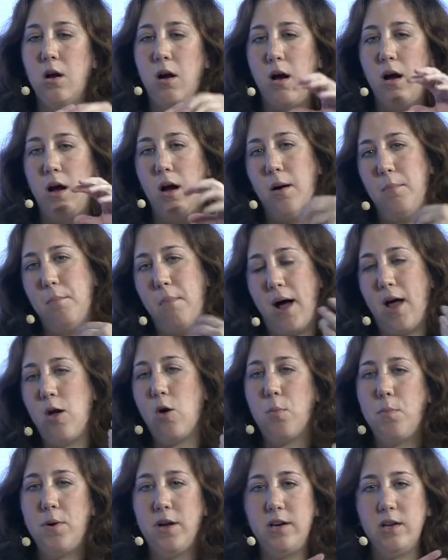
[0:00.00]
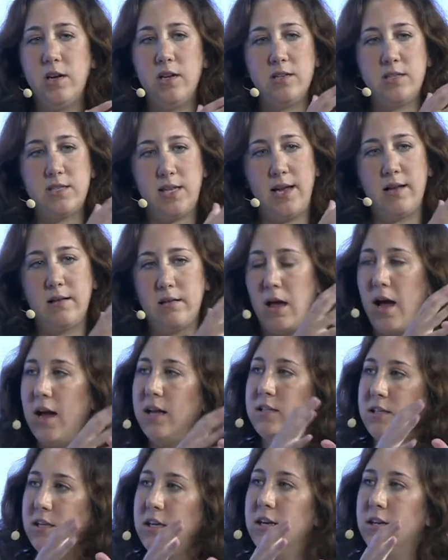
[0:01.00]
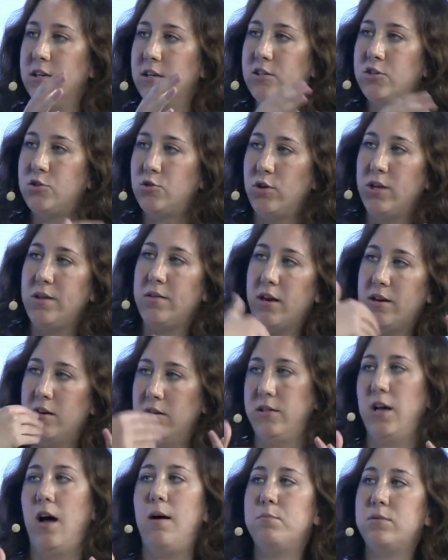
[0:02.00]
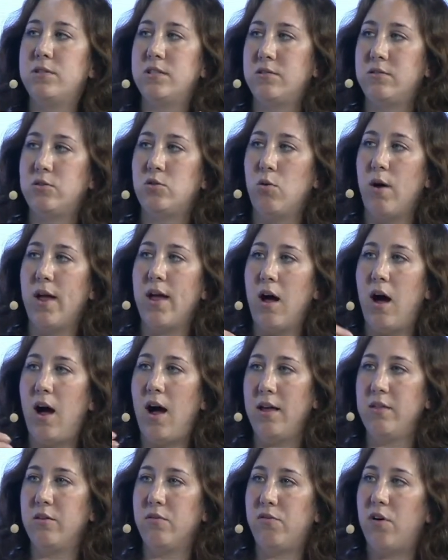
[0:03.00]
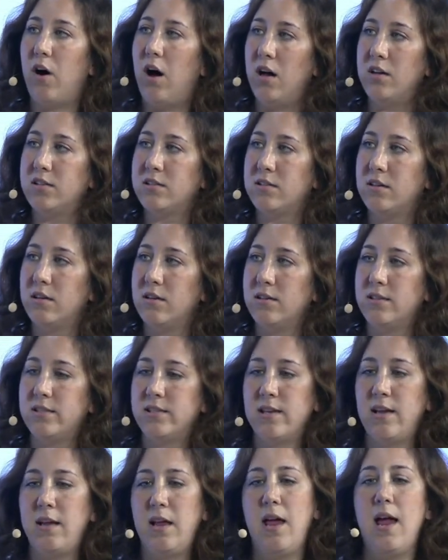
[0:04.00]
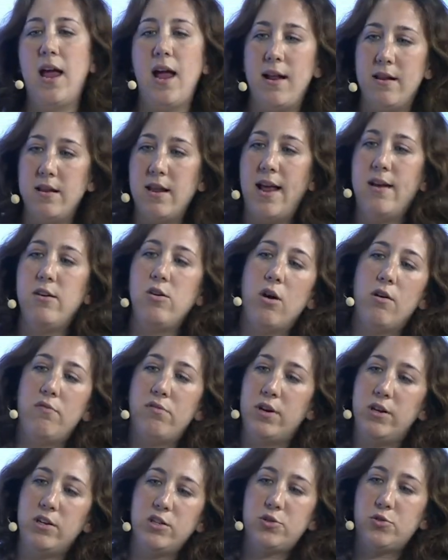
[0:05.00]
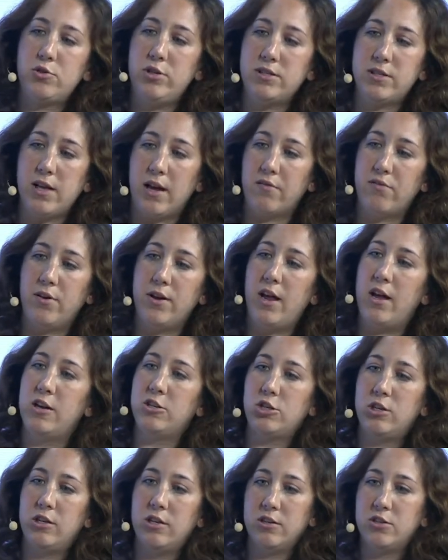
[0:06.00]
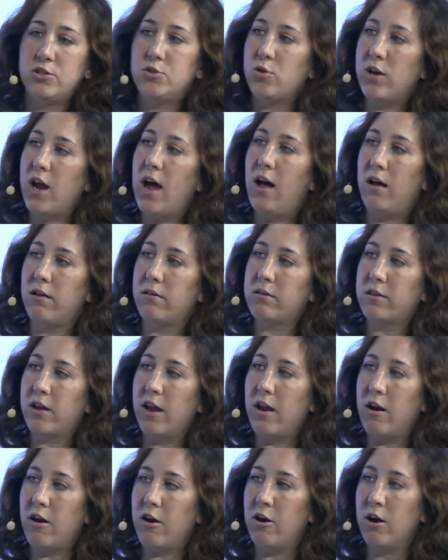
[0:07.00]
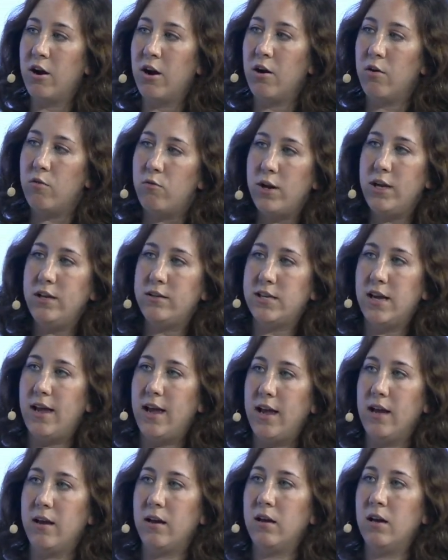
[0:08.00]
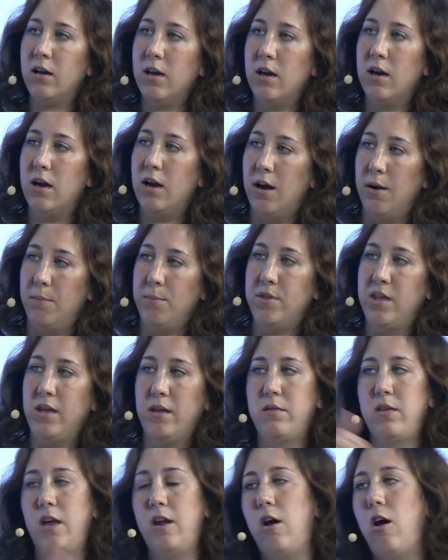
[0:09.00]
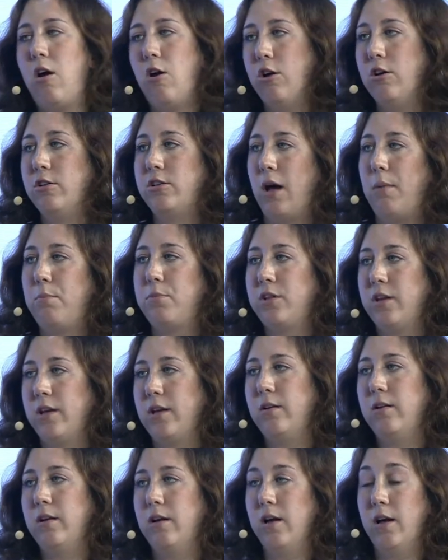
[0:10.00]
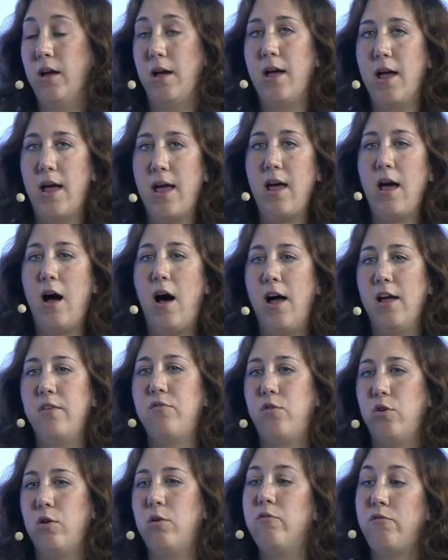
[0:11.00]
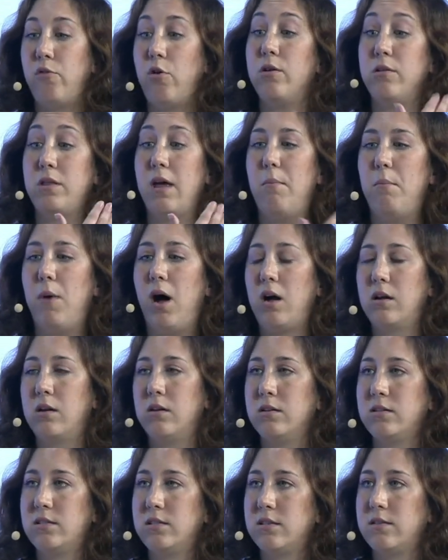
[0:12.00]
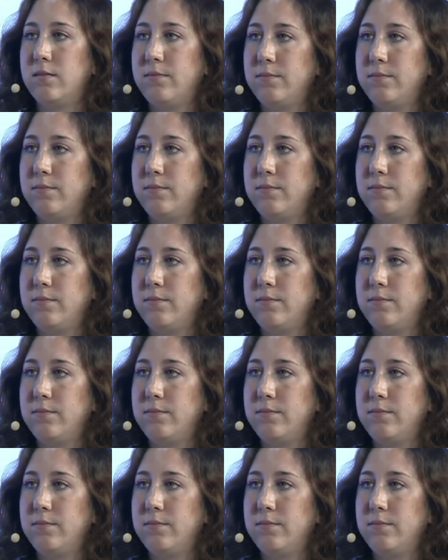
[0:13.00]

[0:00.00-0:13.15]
my opinion is like the IT industry that adapts to AI the fastest. And then you have industries like financial industry, healthcare, retail, that are adopting AI for their markets.